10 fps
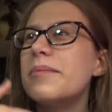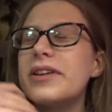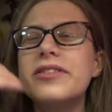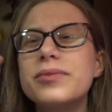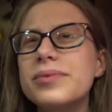
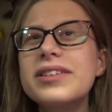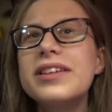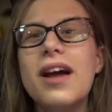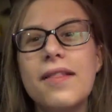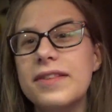But it's
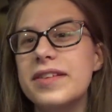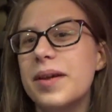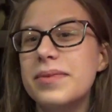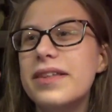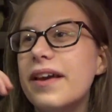really not the
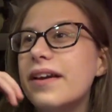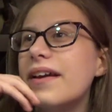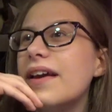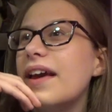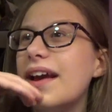same thing.
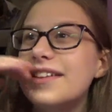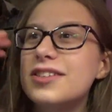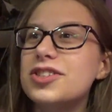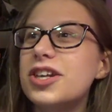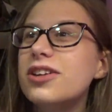It's
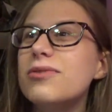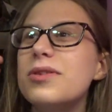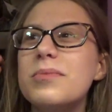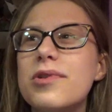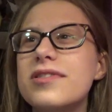a channel
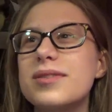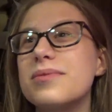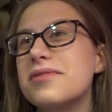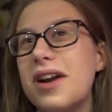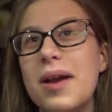with more
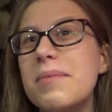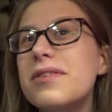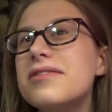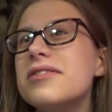subscribers,